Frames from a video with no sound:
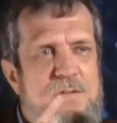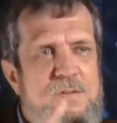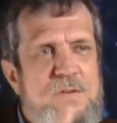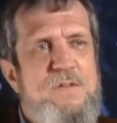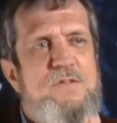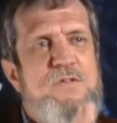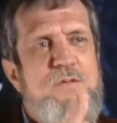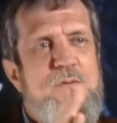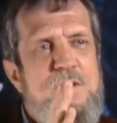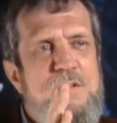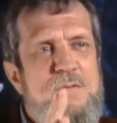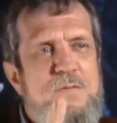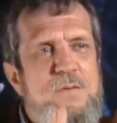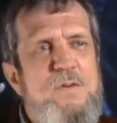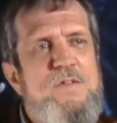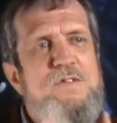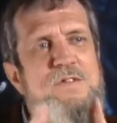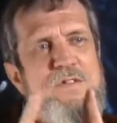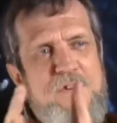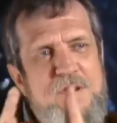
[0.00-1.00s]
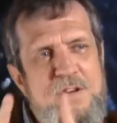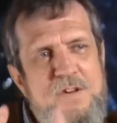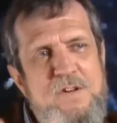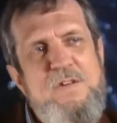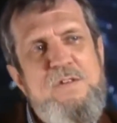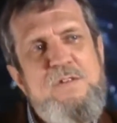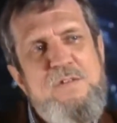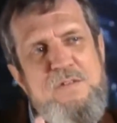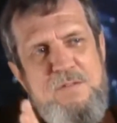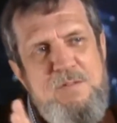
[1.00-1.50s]
dislikes this movie so
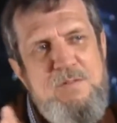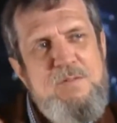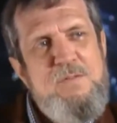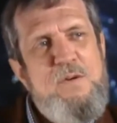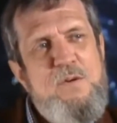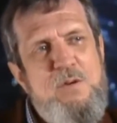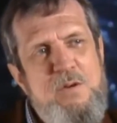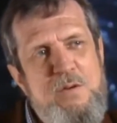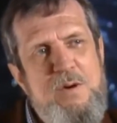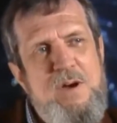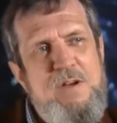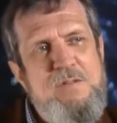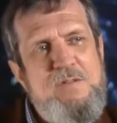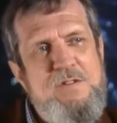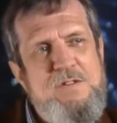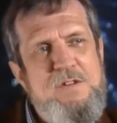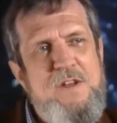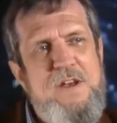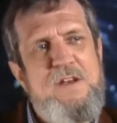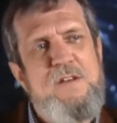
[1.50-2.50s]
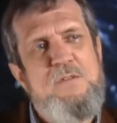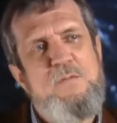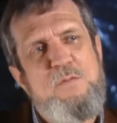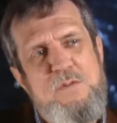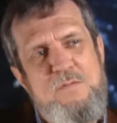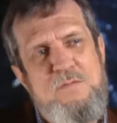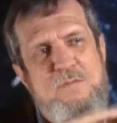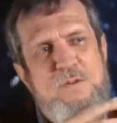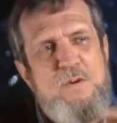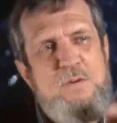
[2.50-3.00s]
so much,
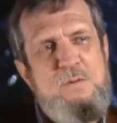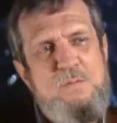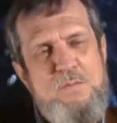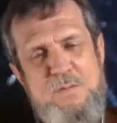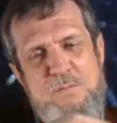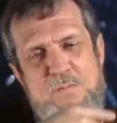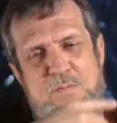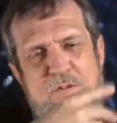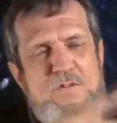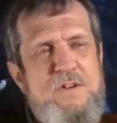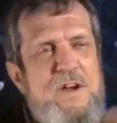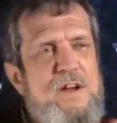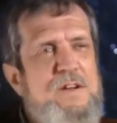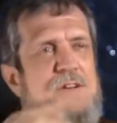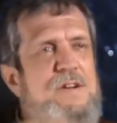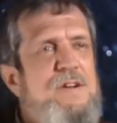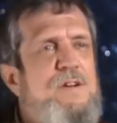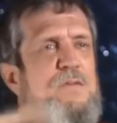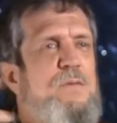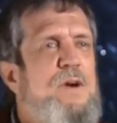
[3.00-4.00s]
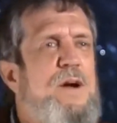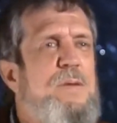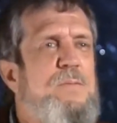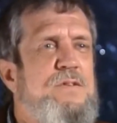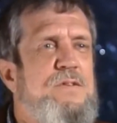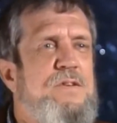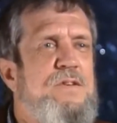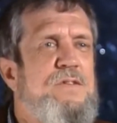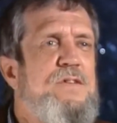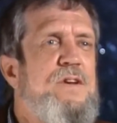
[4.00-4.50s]
basically because she got a
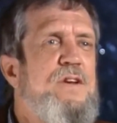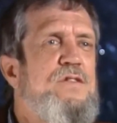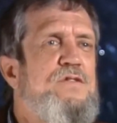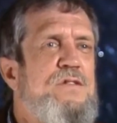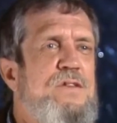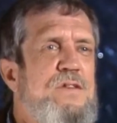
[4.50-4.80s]
shit ton of